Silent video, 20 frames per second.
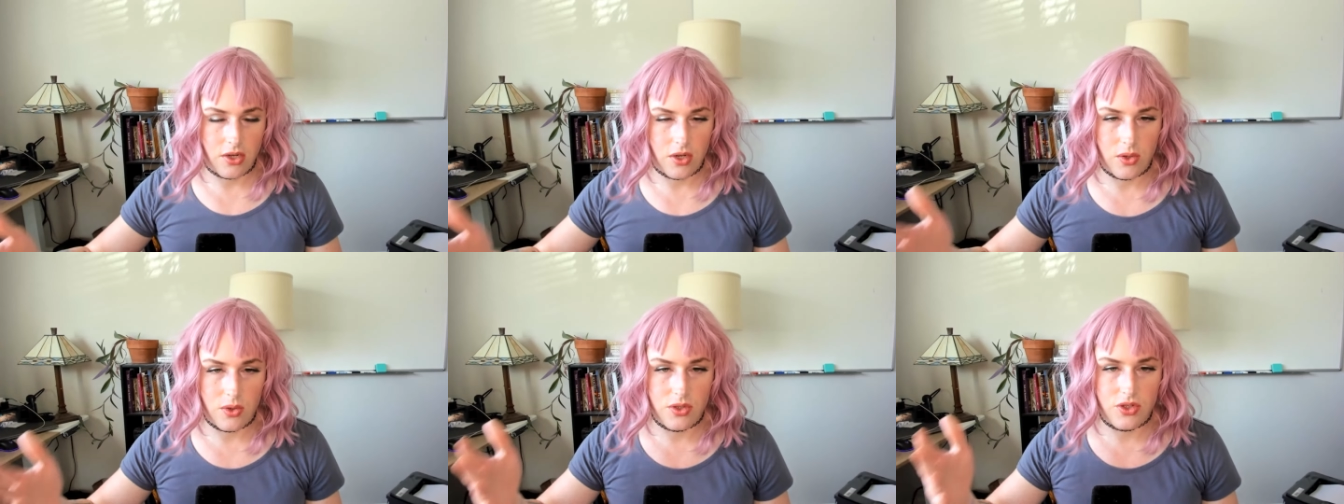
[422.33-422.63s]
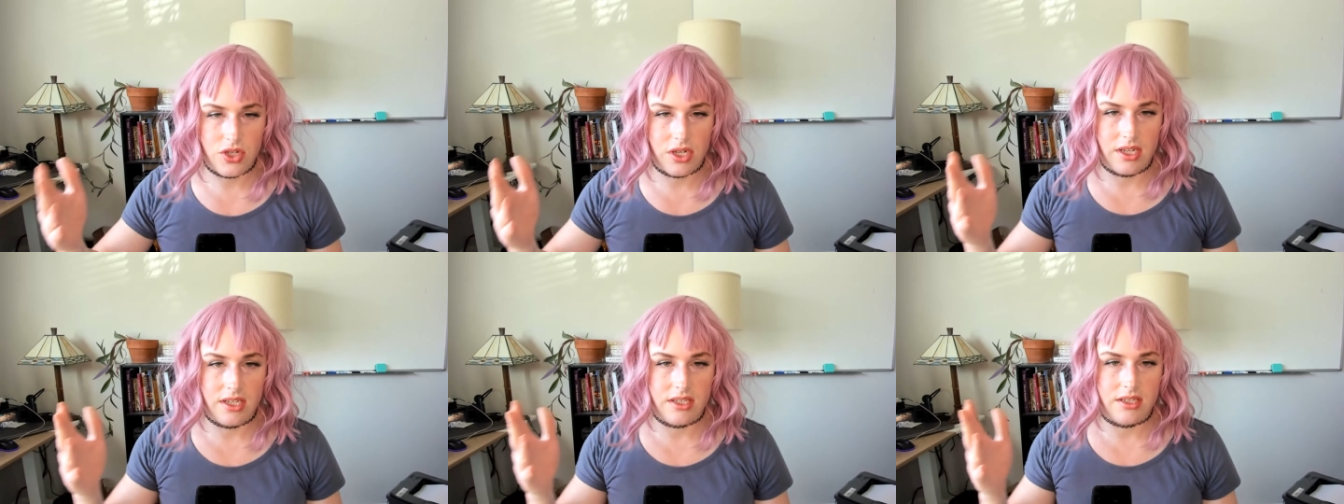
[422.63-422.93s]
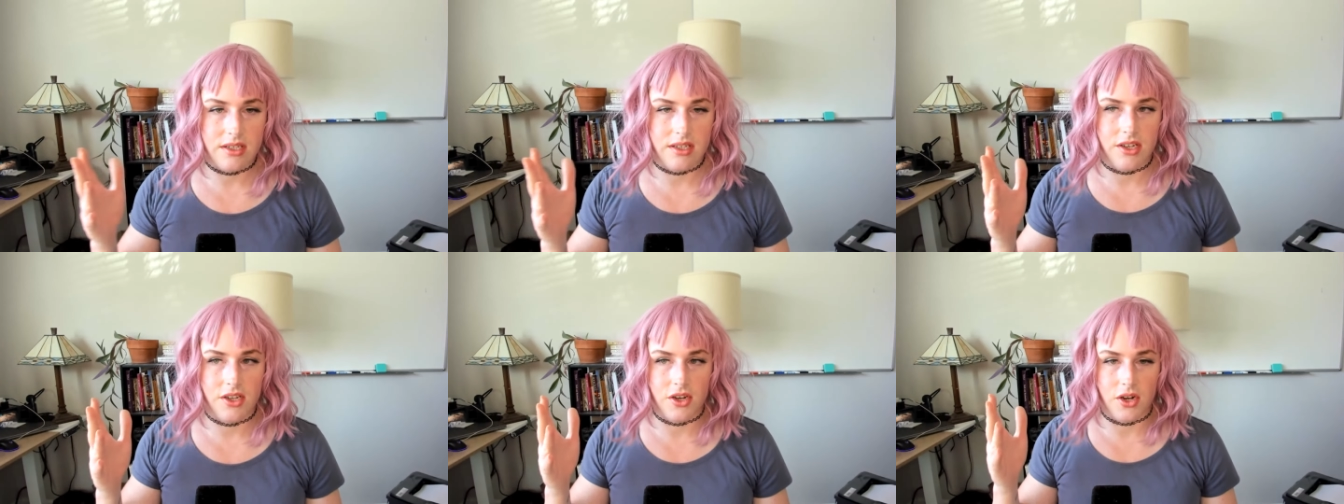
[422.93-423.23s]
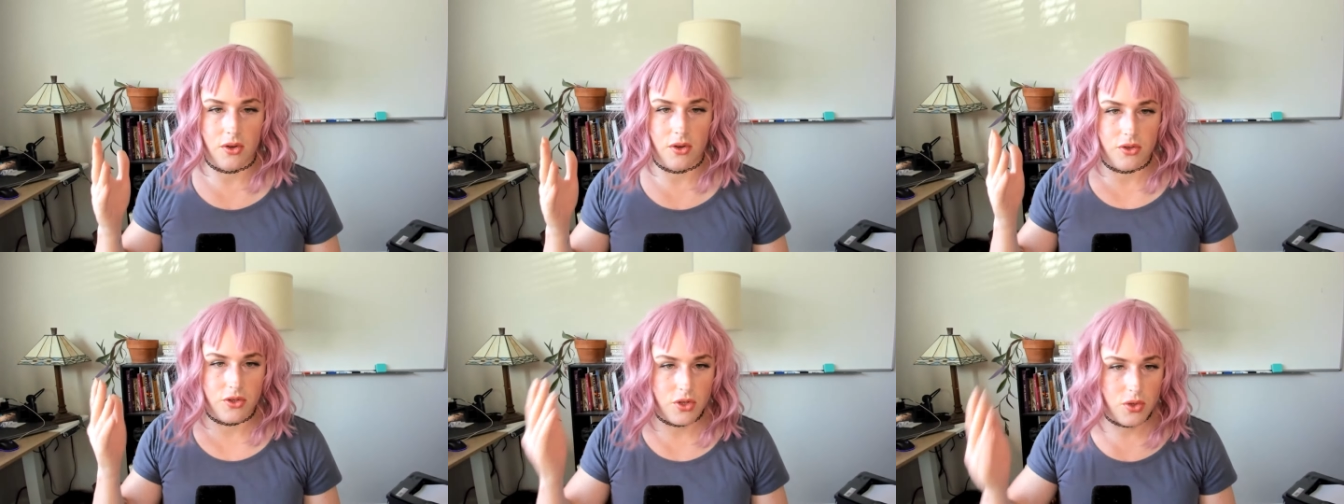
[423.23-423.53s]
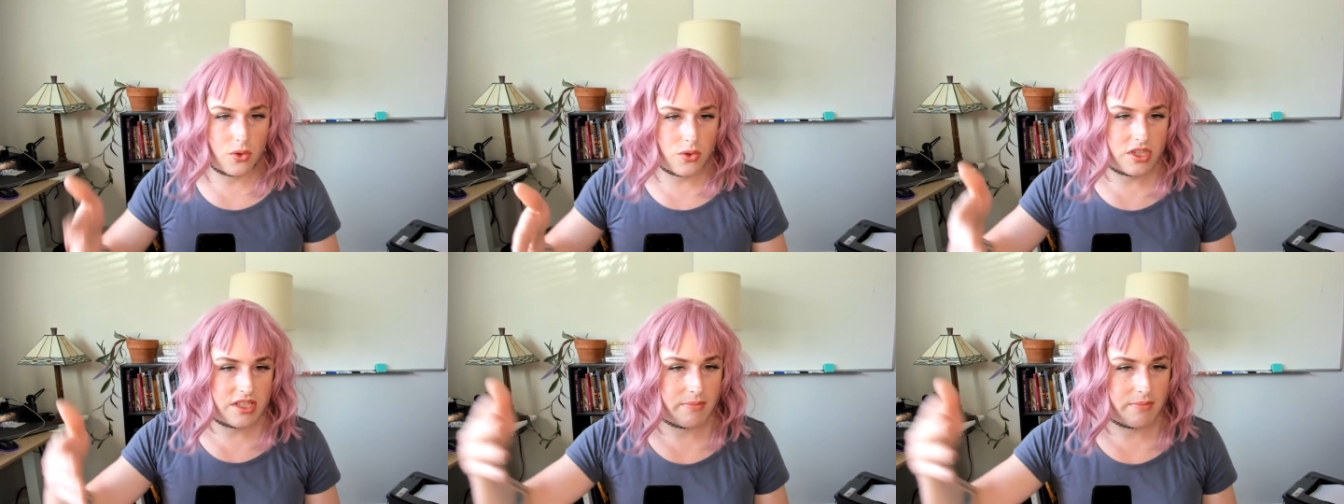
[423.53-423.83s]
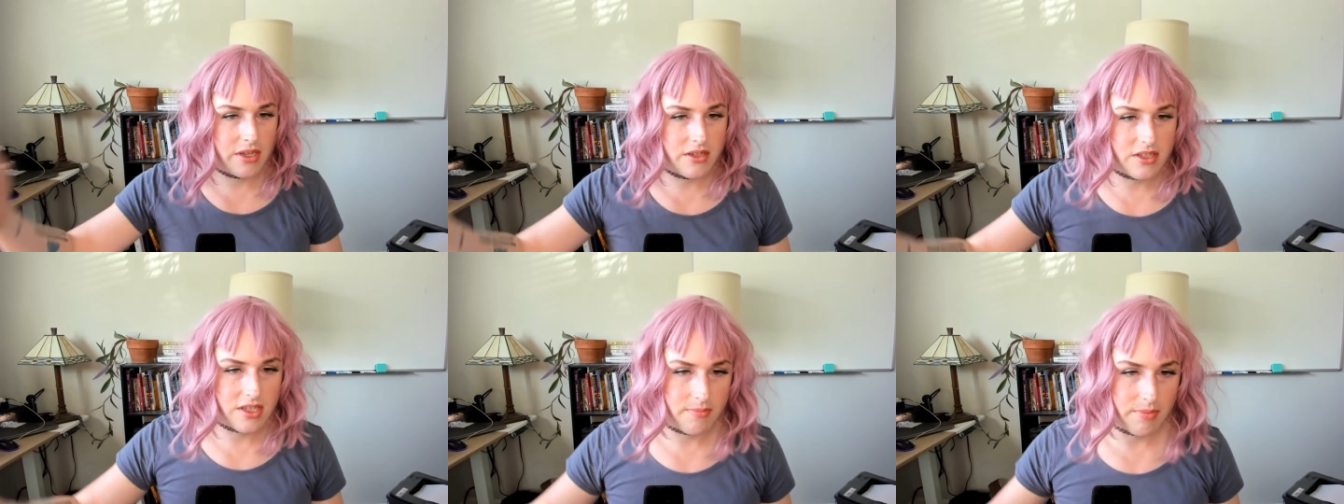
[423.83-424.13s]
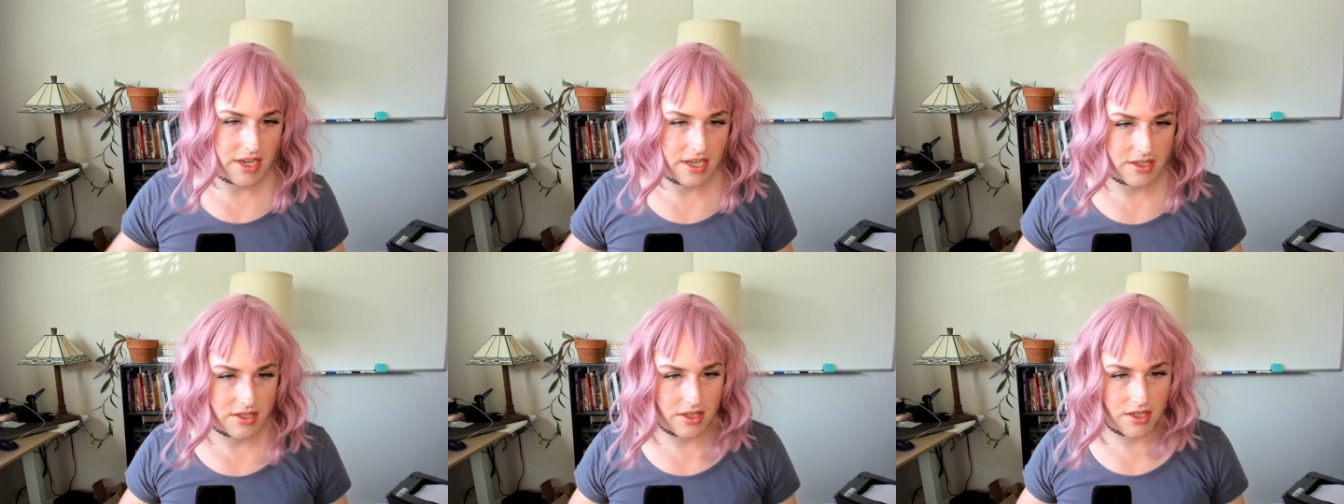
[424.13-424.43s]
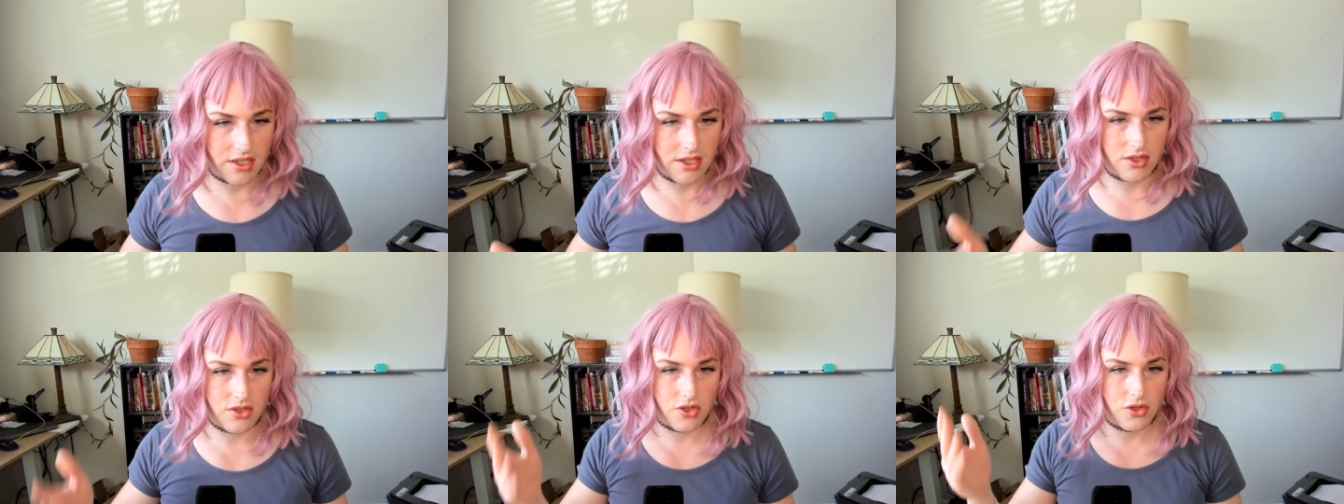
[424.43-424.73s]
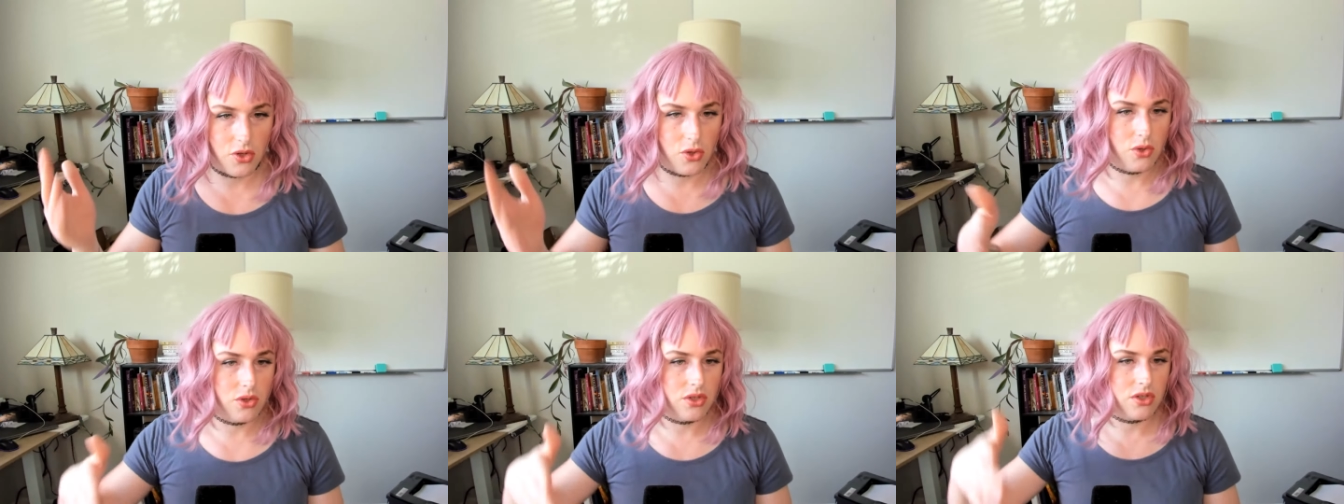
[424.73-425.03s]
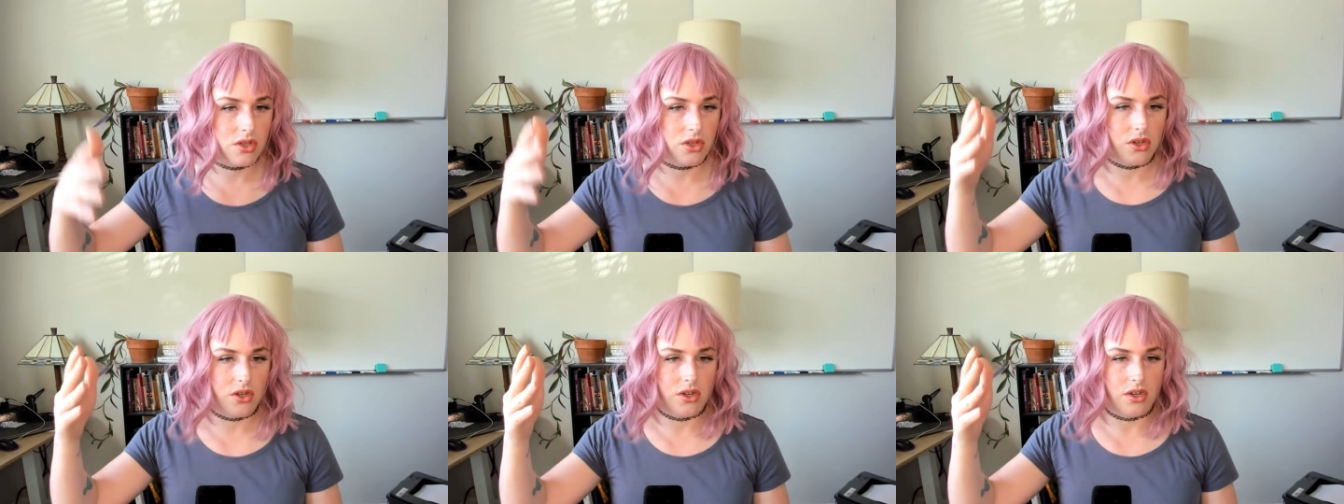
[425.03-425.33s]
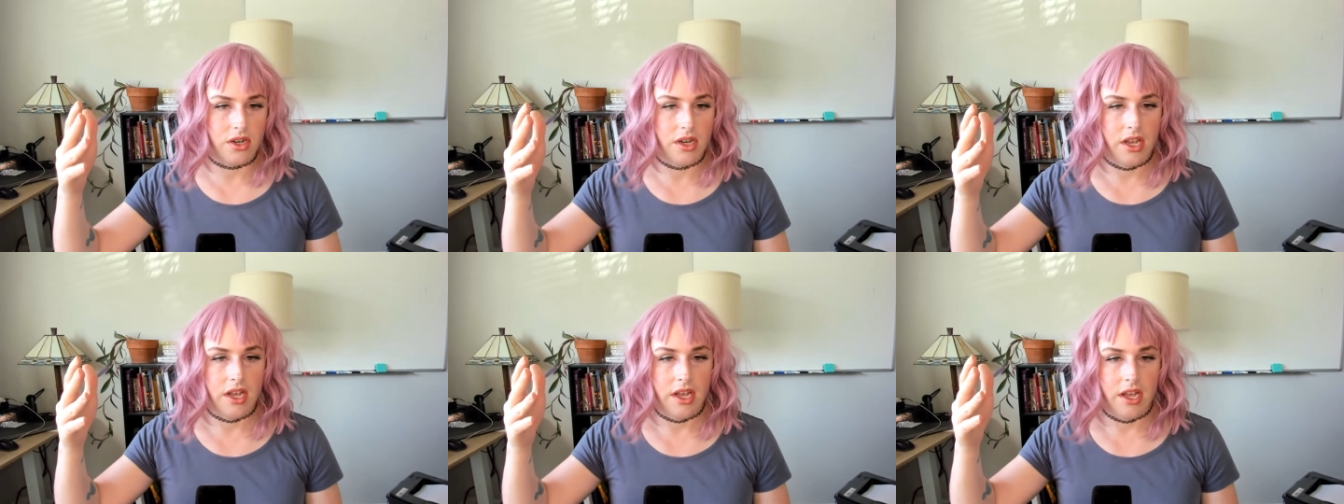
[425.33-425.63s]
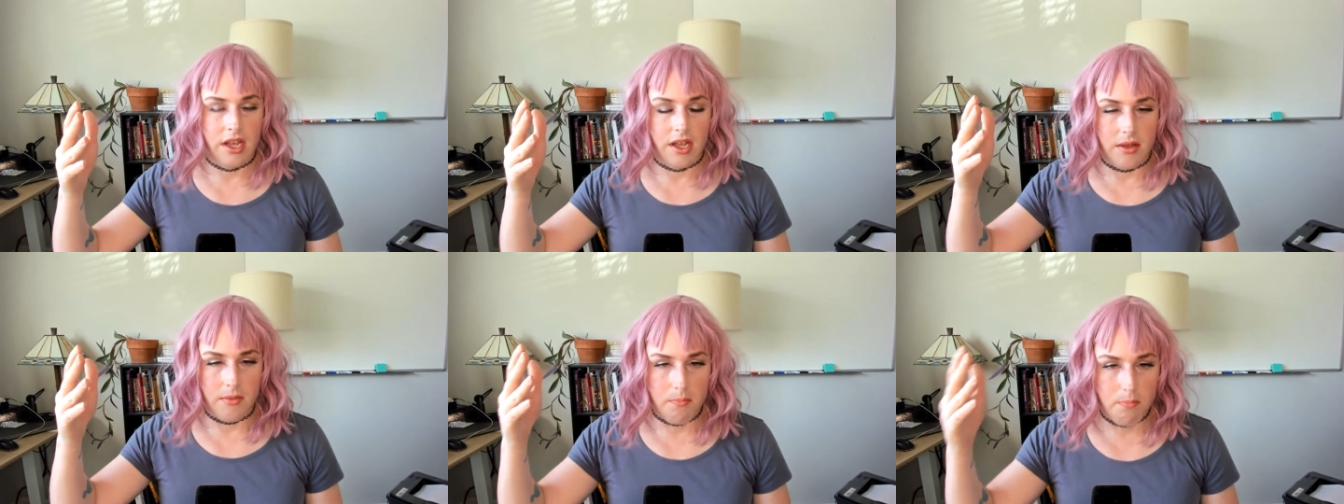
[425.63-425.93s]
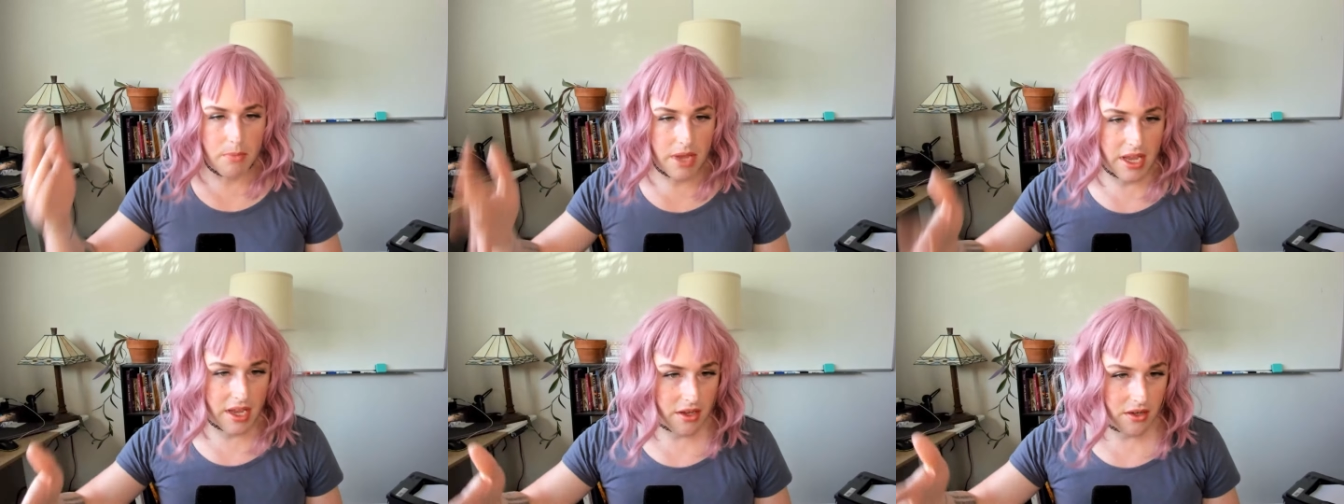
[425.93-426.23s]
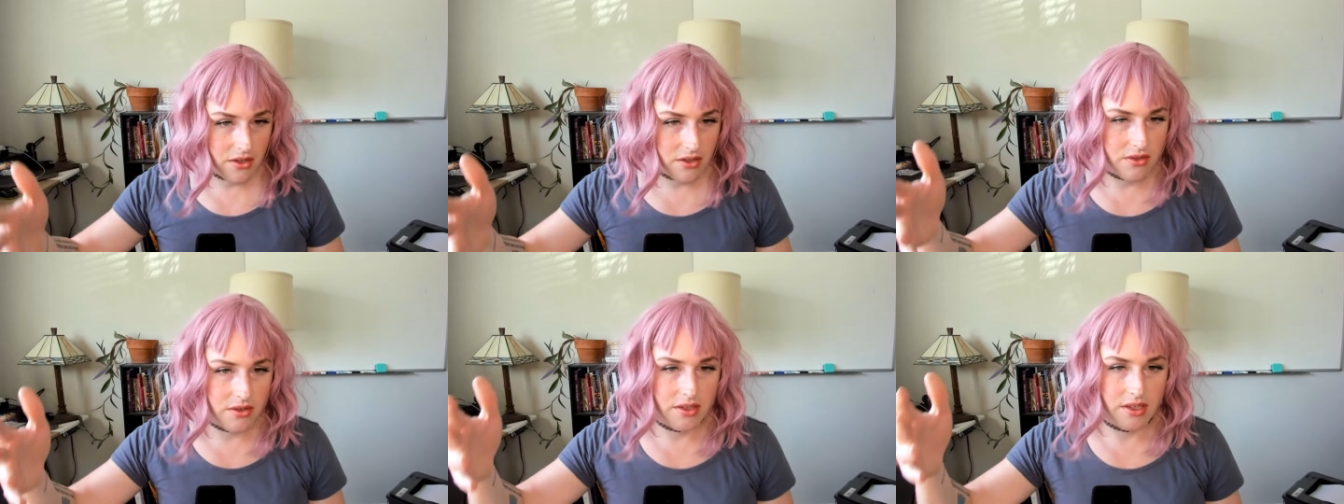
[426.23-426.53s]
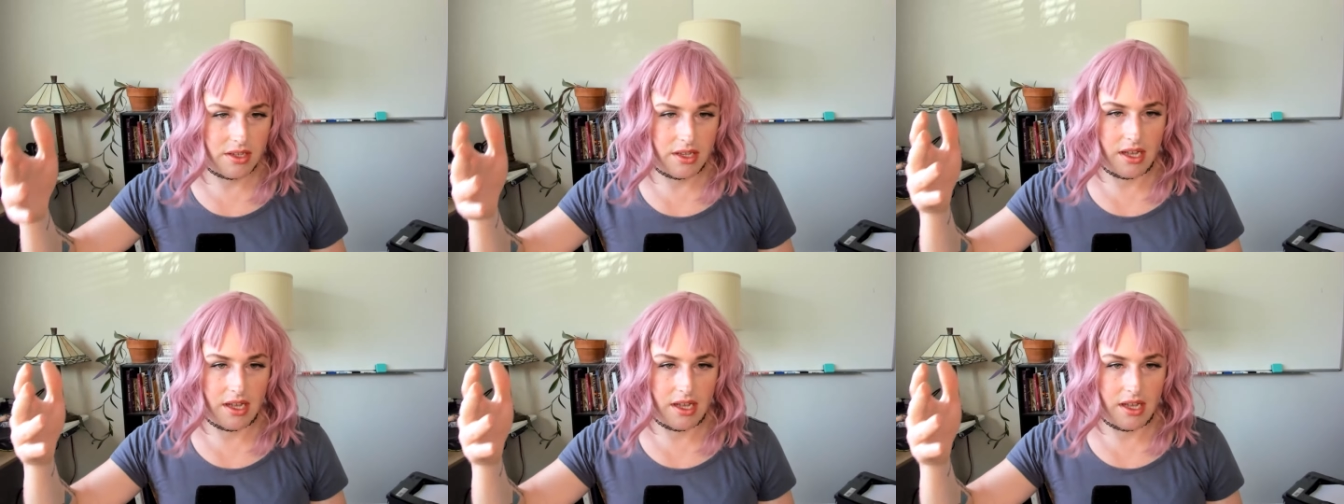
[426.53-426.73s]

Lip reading: who just, you know, use male spaces, use their male